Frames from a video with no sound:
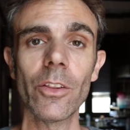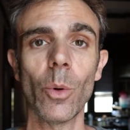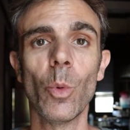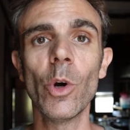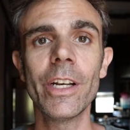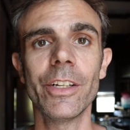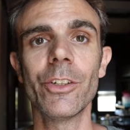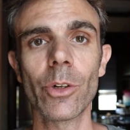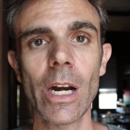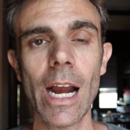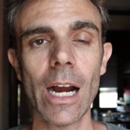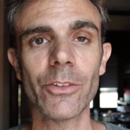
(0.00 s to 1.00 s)
the wood in
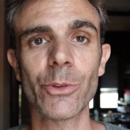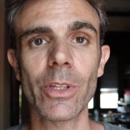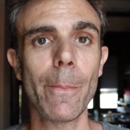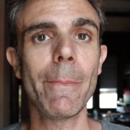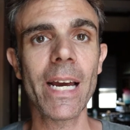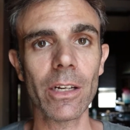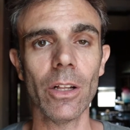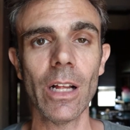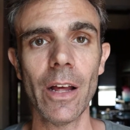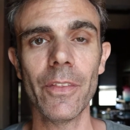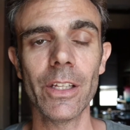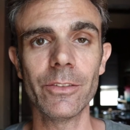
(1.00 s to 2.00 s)
your house, or the metal
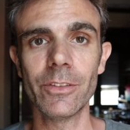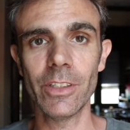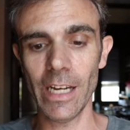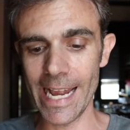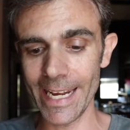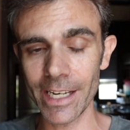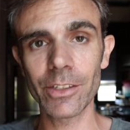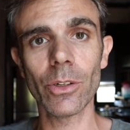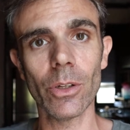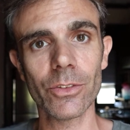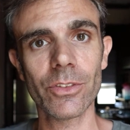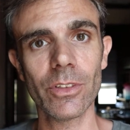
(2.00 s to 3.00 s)
on the, the
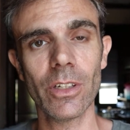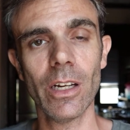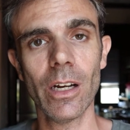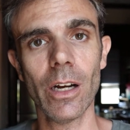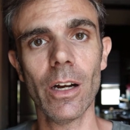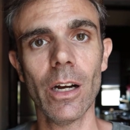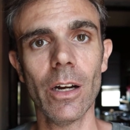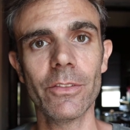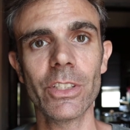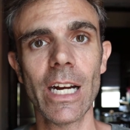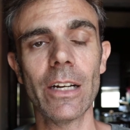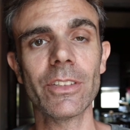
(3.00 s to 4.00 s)
handles uh,
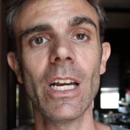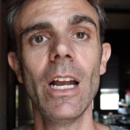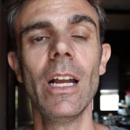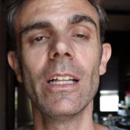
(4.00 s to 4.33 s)
of your house.